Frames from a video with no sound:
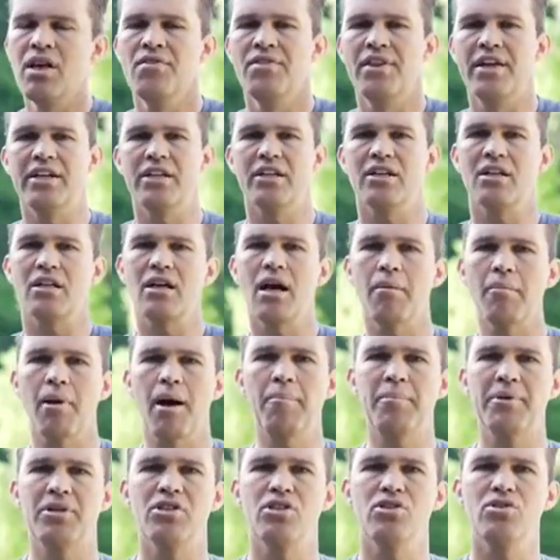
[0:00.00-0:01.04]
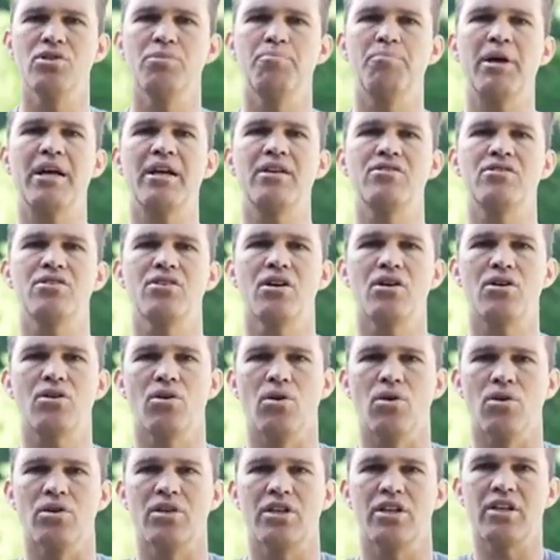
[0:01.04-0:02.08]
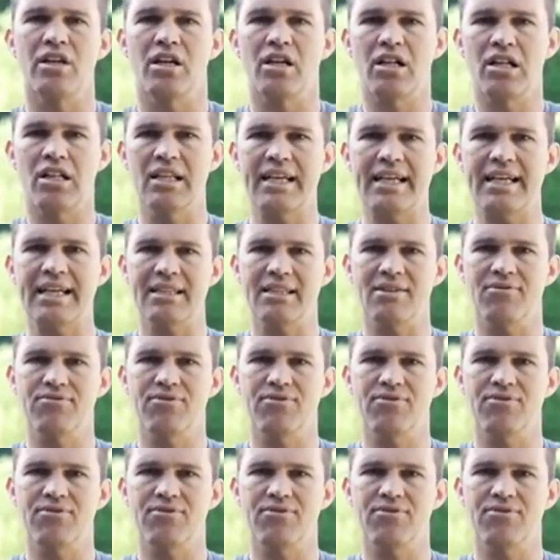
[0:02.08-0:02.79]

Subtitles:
Then you're going to come up and do the big circle. You're going to click at the